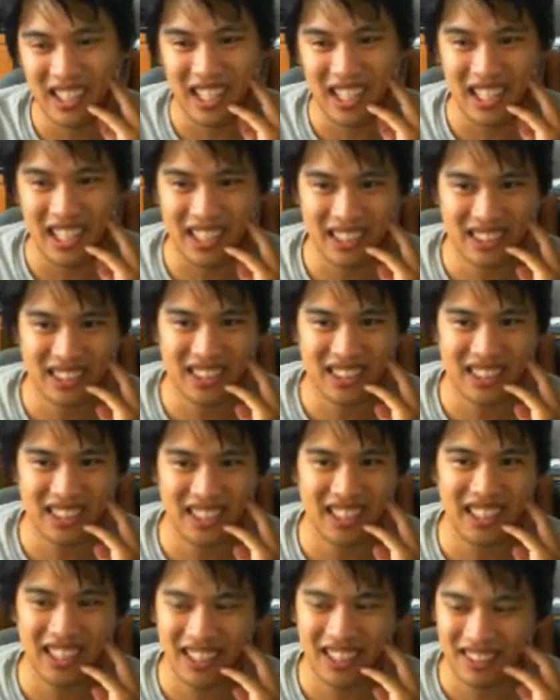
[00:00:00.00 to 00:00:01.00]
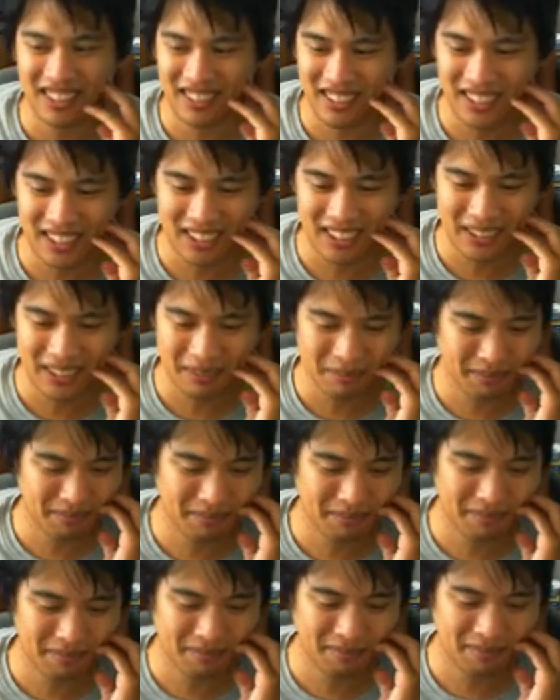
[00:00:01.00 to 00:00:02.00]
next, you know.
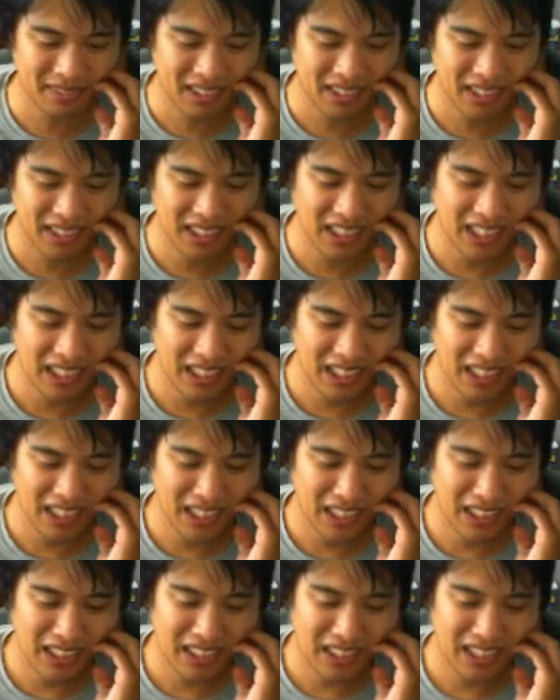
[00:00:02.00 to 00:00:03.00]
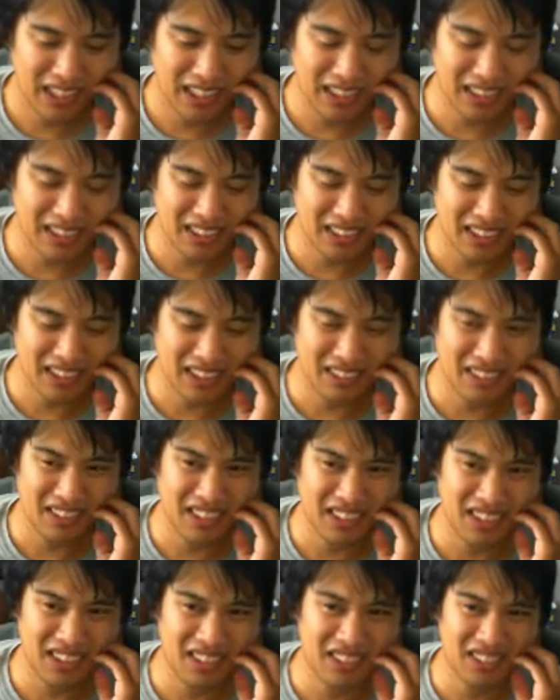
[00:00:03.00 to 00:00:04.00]
I just don't
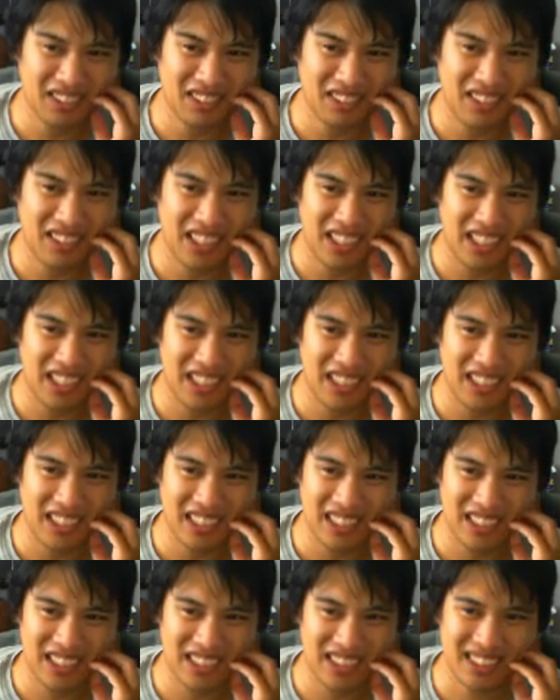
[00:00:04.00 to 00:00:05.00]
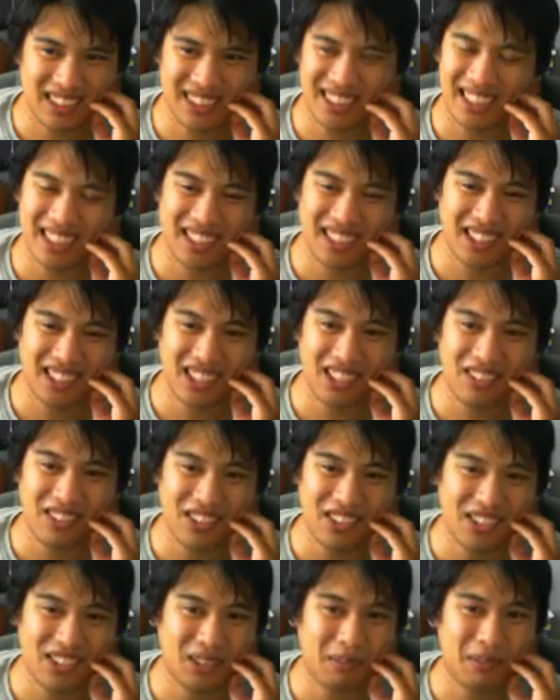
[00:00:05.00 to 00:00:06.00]
know who that is. Just, like,
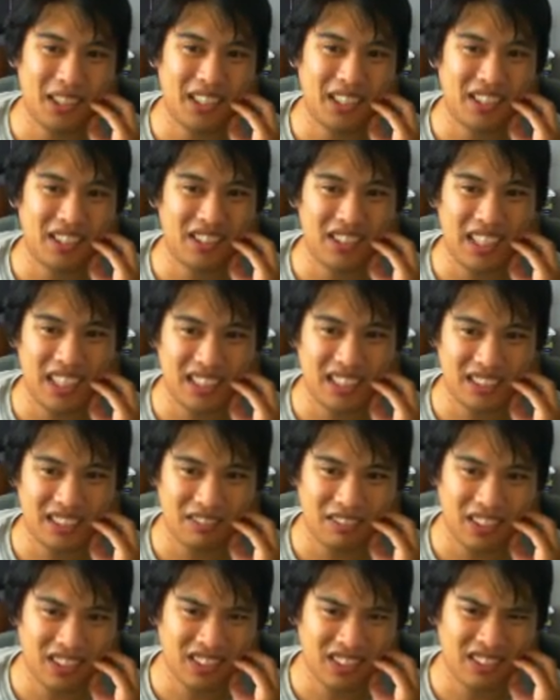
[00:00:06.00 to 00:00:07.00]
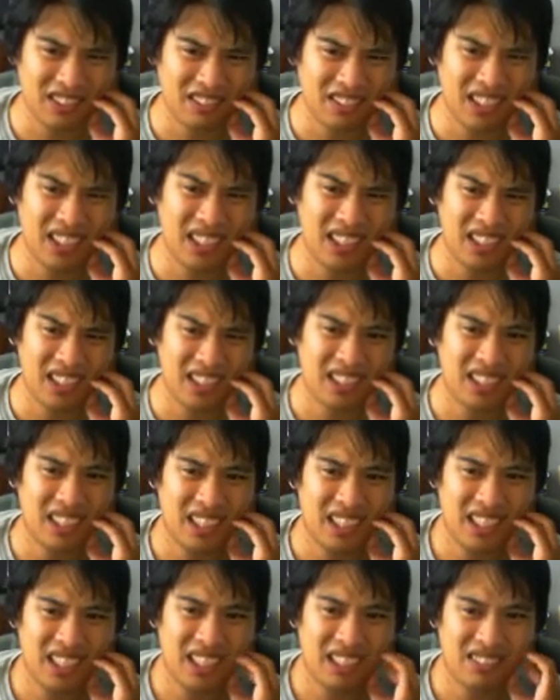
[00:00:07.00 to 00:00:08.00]
lower to mid-tier guys at welterweight.
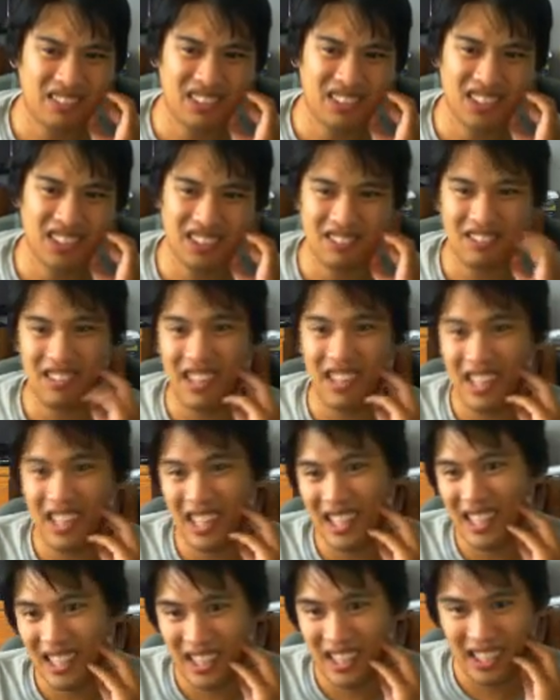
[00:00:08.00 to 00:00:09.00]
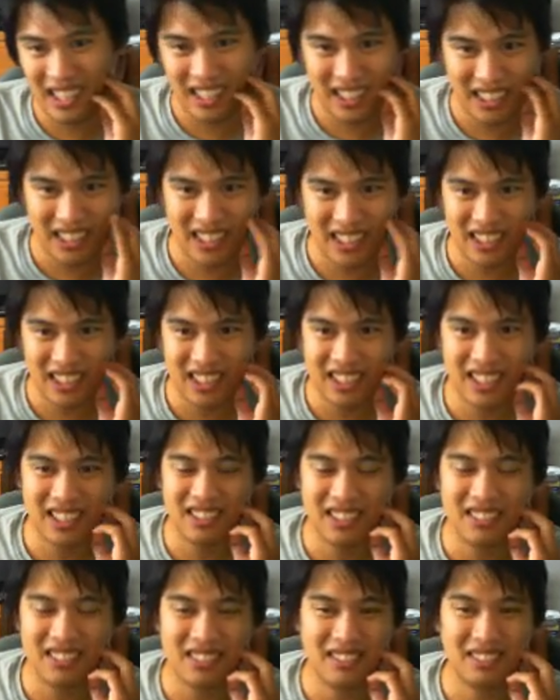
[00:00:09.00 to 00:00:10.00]
With O'Reilly, you
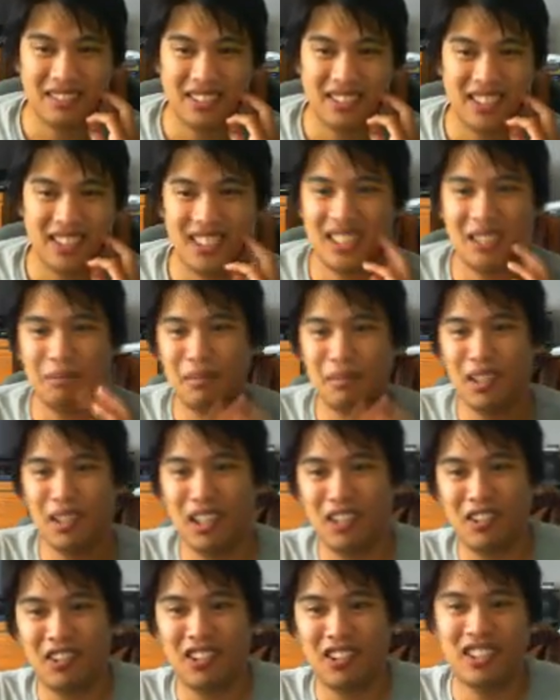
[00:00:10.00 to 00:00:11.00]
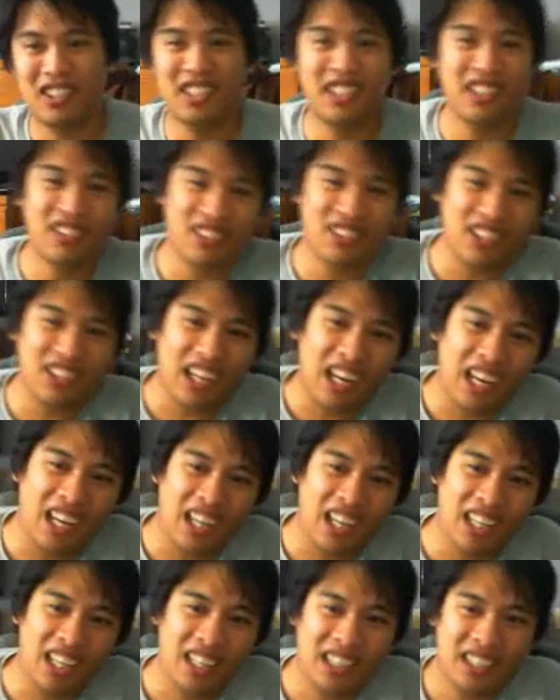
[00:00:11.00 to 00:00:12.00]
know, some lower-tier
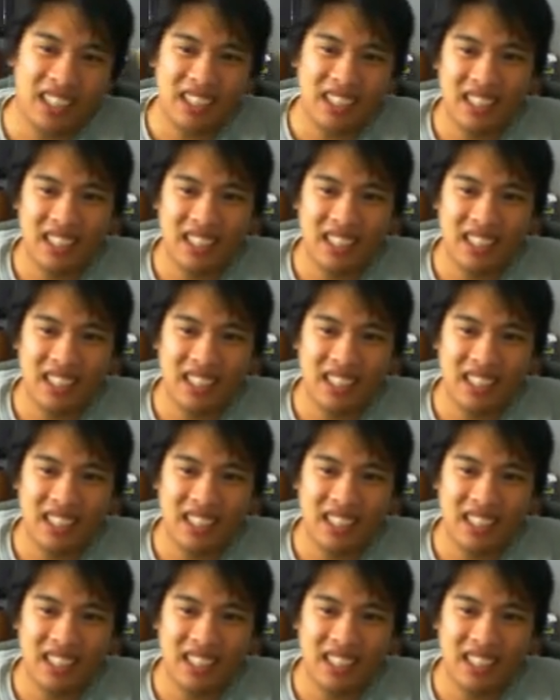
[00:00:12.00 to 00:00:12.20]
guy.